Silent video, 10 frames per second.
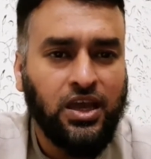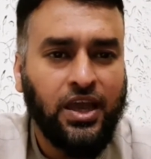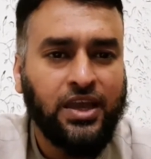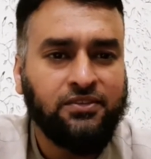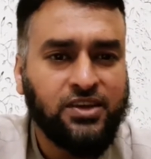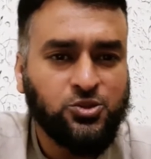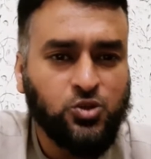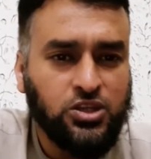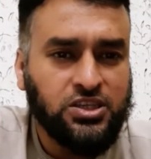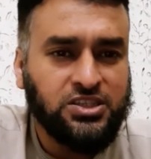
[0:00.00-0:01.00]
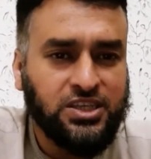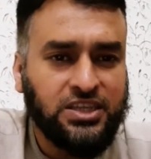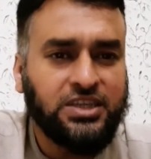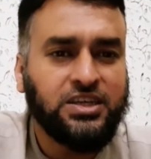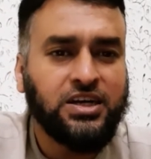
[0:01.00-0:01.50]
And eventually,
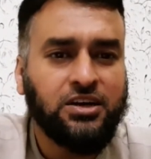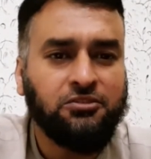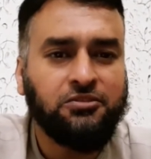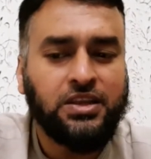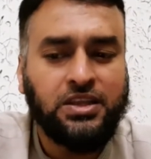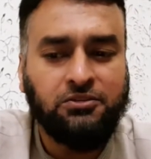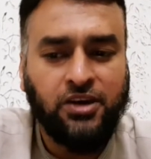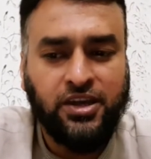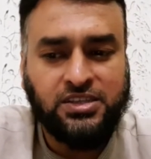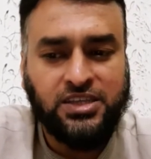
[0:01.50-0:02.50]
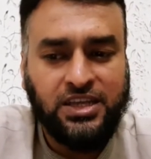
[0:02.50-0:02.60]
Seneca Valley virus